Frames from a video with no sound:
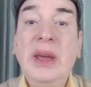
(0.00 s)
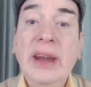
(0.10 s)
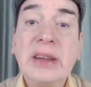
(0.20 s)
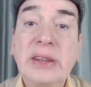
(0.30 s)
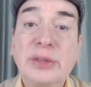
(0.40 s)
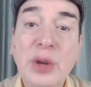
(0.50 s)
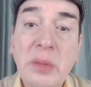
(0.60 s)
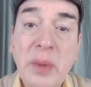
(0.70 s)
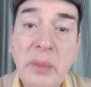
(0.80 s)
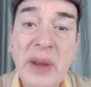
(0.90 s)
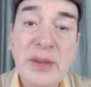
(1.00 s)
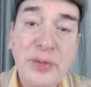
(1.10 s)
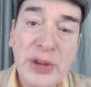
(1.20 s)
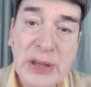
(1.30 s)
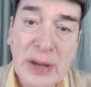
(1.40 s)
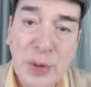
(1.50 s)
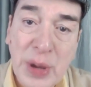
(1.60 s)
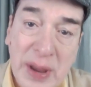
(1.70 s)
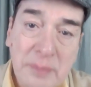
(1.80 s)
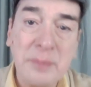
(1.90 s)
it is going to be beneficial to
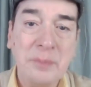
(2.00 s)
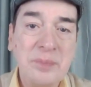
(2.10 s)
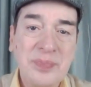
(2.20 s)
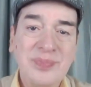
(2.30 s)
him.